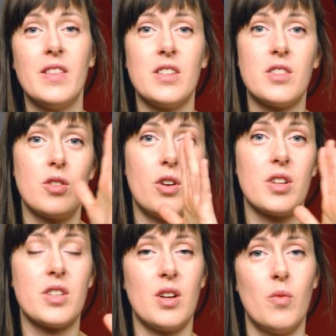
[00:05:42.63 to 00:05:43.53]
then
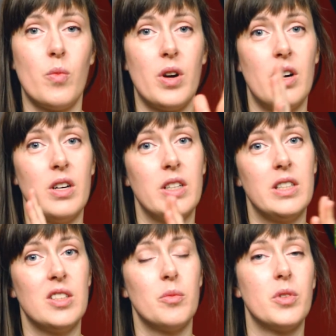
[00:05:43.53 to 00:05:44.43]
start somewhere
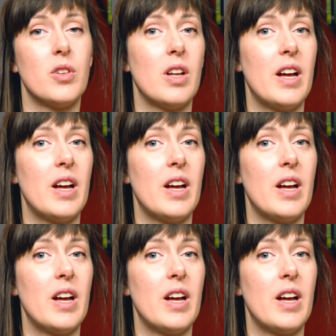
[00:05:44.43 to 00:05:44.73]
in the middle.